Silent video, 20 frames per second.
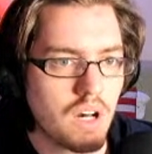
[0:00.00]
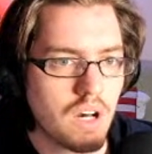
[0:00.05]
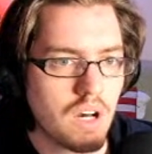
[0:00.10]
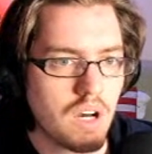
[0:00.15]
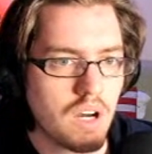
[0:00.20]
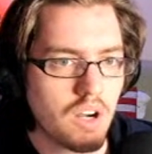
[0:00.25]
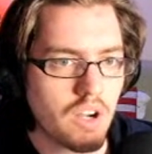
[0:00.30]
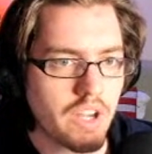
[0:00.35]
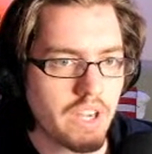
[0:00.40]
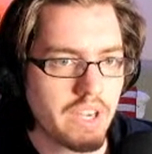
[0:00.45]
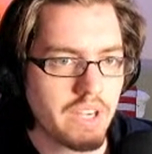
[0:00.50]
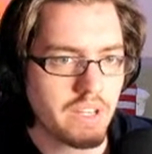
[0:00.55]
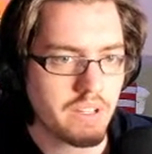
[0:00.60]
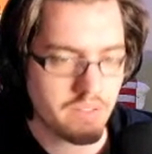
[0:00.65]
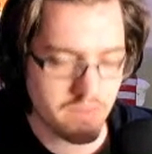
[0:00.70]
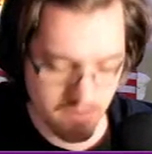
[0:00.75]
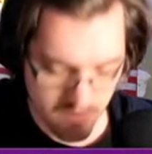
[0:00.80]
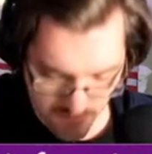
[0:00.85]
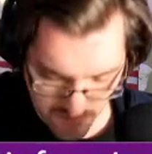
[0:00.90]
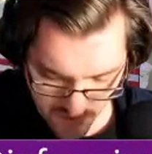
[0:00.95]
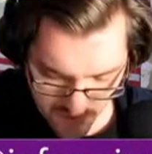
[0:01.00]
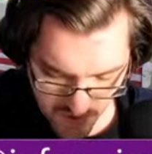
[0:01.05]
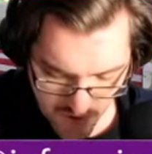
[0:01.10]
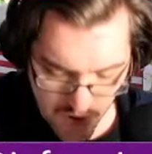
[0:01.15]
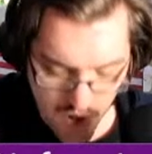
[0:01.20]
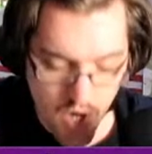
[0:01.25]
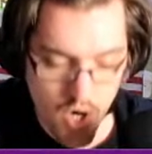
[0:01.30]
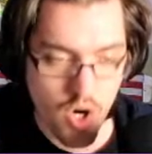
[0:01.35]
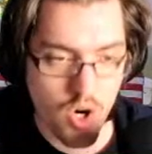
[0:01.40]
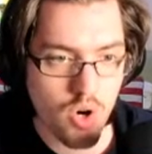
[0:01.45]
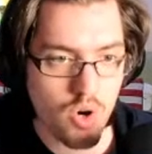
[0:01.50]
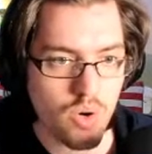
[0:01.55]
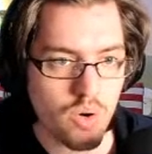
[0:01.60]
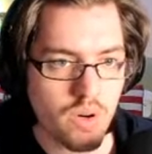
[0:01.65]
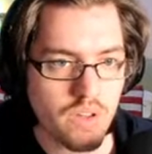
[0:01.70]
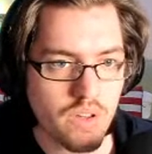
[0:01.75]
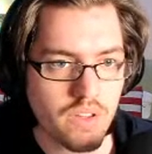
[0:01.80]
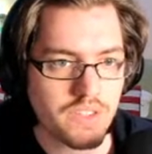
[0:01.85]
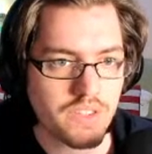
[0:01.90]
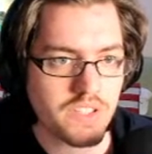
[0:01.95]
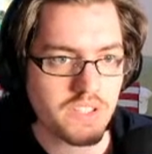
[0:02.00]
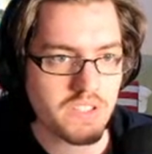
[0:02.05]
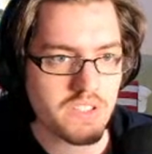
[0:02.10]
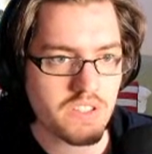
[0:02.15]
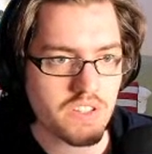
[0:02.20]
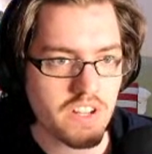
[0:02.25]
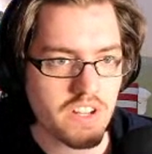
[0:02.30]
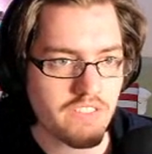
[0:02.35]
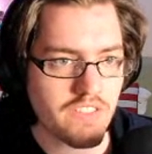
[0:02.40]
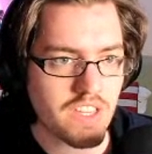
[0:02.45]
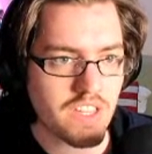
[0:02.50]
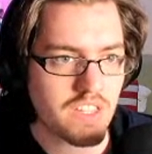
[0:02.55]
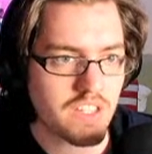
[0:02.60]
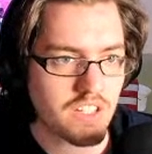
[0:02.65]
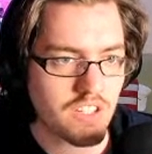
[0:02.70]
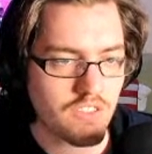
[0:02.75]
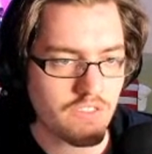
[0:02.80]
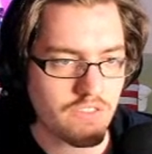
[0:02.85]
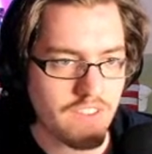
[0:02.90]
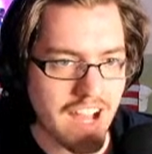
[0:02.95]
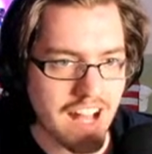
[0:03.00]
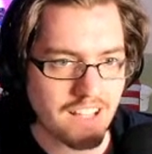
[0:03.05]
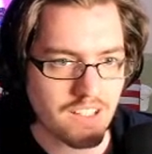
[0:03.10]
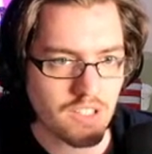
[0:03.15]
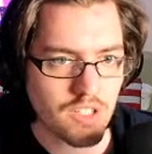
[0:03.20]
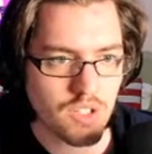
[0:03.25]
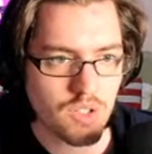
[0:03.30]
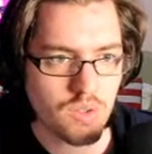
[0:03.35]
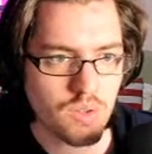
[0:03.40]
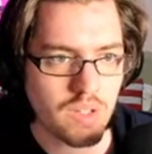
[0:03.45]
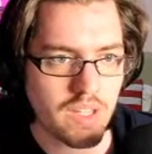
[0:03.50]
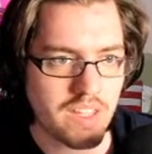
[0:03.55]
Okay, so this is gonna be the new value,